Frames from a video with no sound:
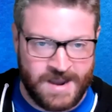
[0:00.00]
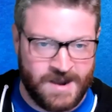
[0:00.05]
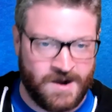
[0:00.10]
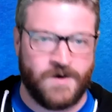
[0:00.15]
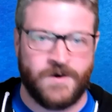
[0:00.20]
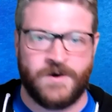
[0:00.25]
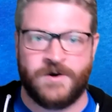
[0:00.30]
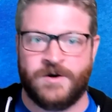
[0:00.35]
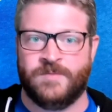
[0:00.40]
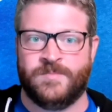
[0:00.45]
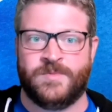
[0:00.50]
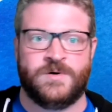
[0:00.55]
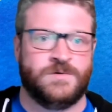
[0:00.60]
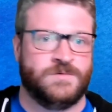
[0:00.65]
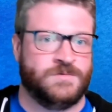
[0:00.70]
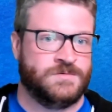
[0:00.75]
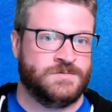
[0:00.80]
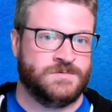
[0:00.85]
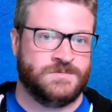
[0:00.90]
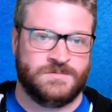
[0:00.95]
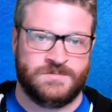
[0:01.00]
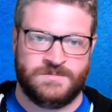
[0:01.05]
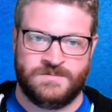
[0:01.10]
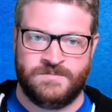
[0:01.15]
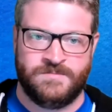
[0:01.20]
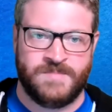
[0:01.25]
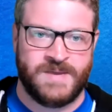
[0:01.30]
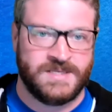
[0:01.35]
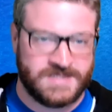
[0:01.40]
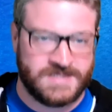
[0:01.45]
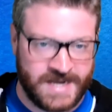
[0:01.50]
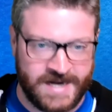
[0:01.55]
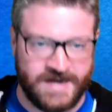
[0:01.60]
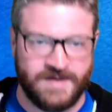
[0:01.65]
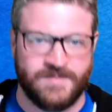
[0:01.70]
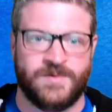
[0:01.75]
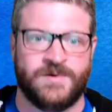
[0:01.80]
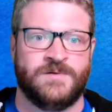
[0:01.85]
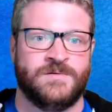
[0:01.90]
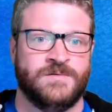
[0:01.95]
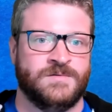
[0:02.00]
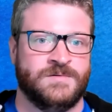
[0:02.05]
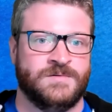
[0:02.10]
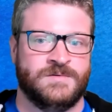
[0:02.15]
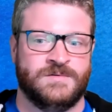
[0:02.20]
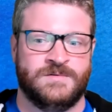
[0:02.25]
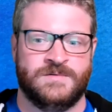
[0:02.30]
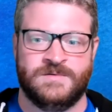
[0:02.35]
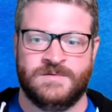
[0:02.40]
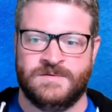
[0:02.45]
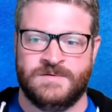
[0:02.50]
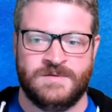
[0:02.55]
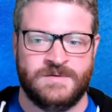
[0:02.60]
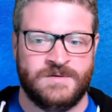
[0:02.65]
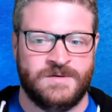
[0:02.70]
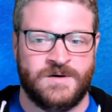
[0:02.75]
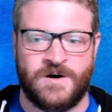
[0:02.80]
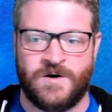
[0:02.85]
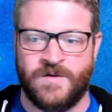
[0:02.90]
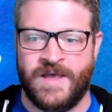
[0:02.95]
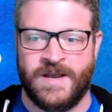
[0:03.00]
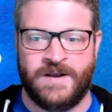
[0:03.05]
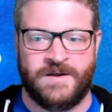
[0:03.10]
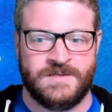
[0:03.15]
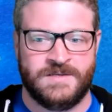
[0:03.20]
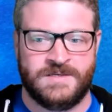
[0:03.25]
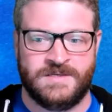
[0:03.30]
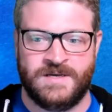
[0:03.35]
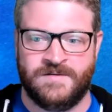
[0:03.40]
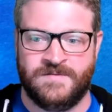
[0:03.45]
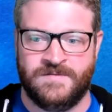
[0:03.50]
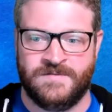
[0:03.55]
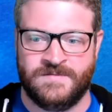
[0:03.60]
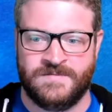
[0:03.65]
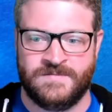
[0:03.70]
auditable, maintainable, all that good stuff.